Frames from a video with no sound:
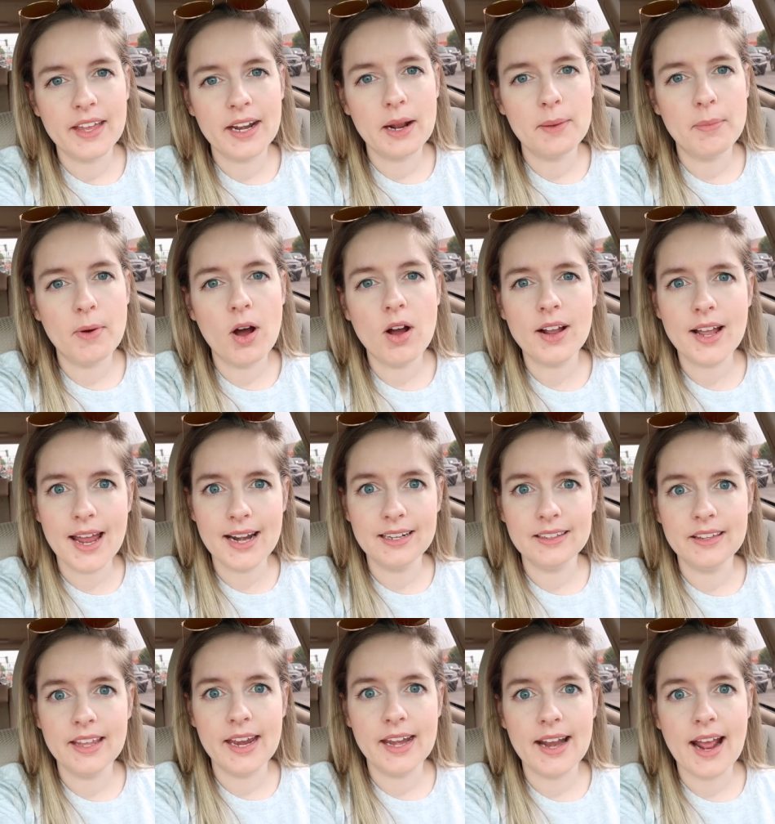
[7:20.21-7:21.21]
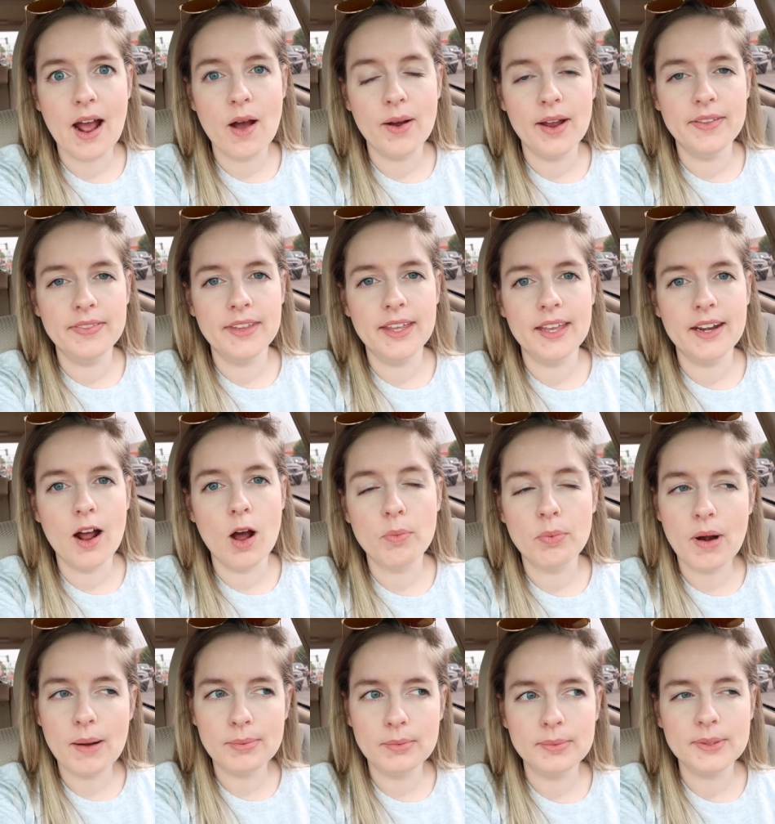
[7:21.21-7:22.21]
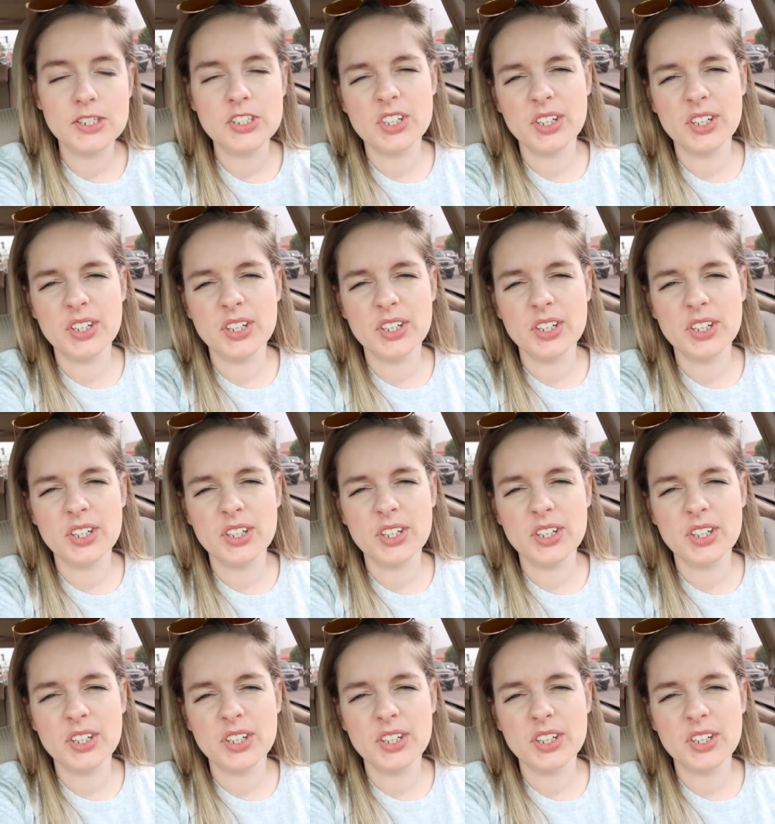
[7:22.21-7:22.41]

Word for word: that I bought kind of laid out and then I'll probably